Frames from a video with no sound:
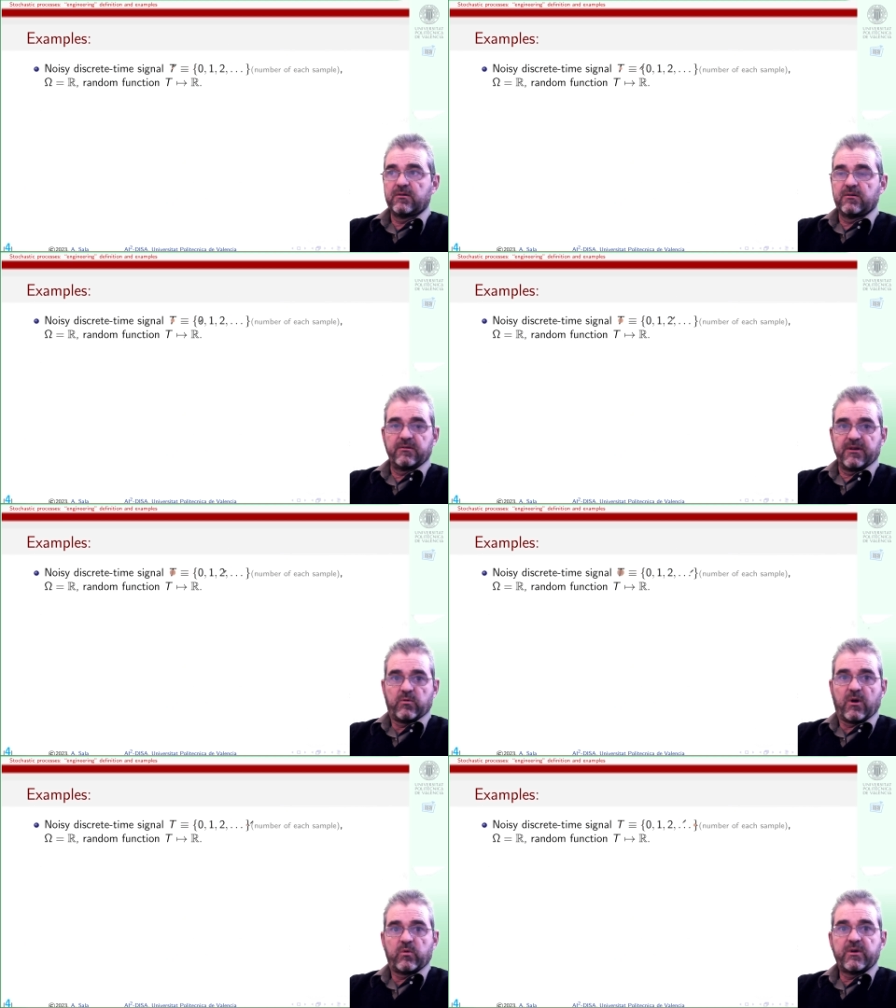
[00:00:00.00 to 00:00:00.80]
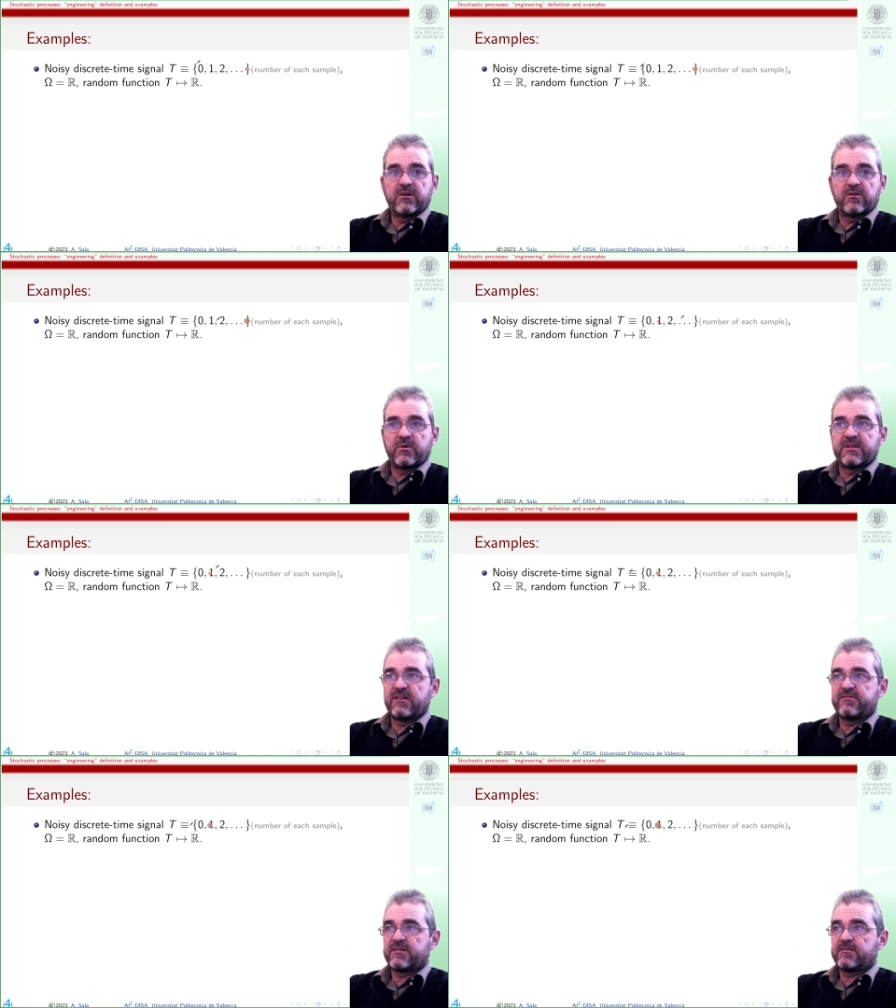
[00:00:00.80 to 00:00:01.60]
or in 1 week, or
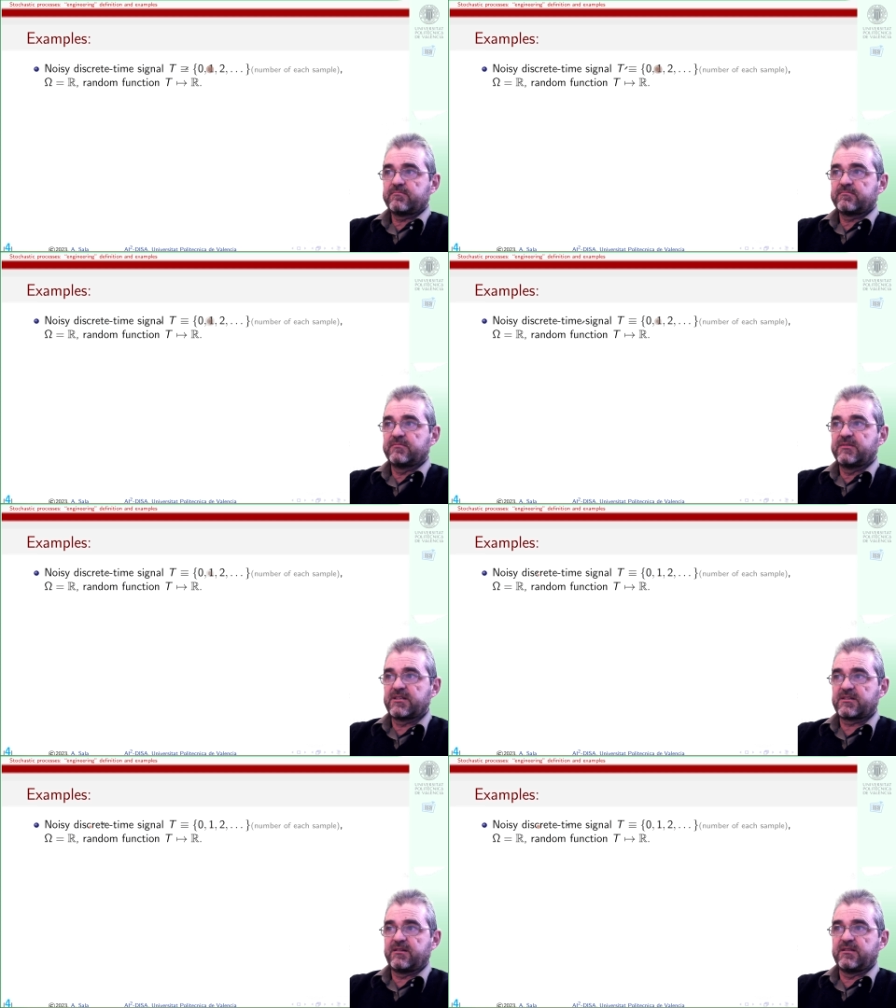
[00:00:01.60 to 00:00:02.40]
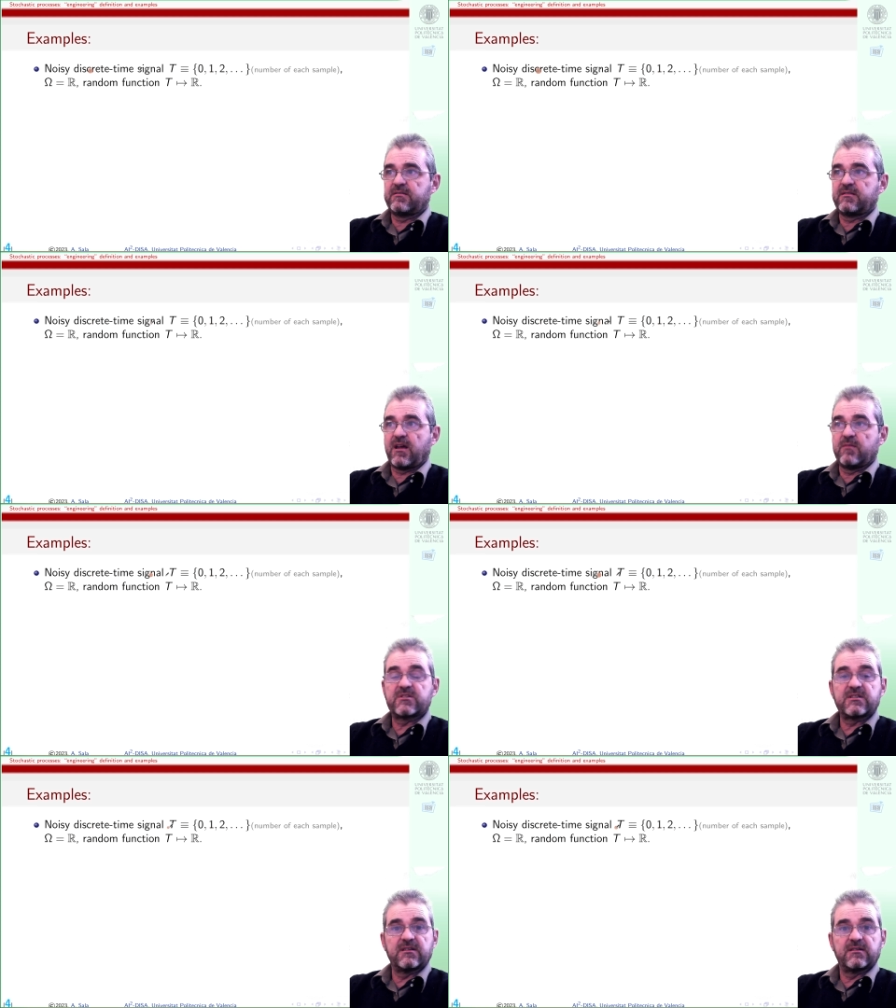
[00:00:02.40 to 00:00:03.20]
whatever, discrete time
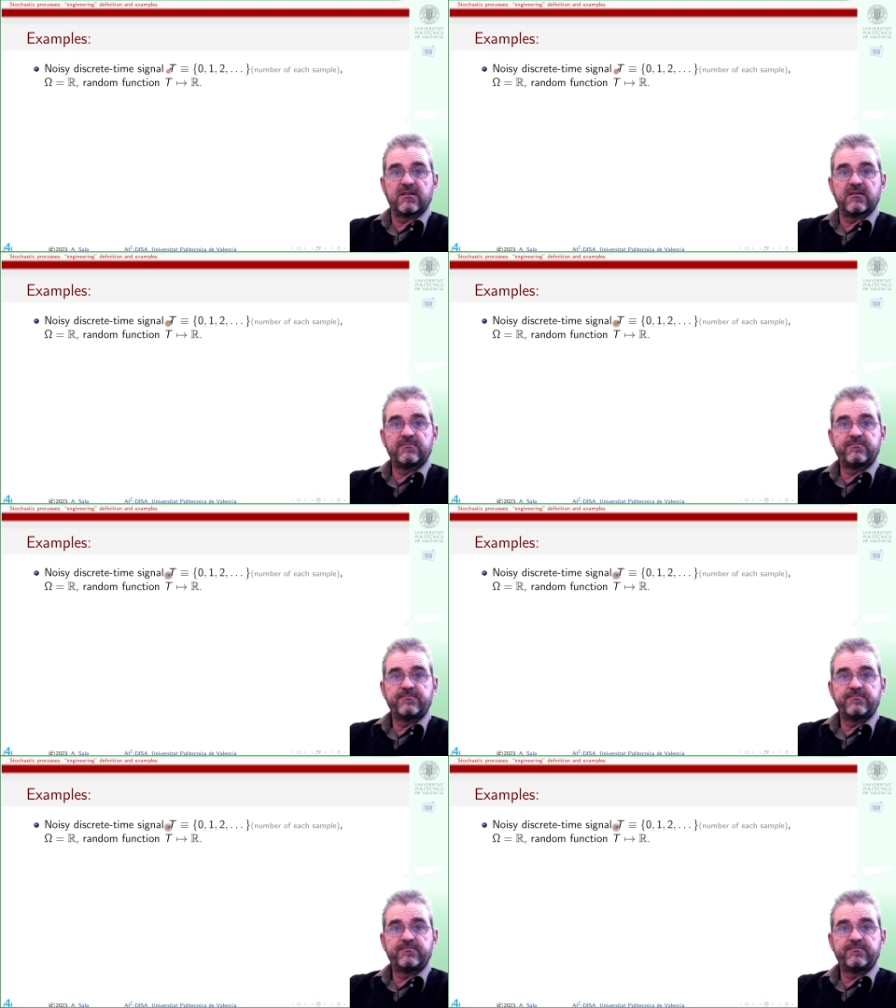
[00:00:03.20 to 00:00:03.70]
signal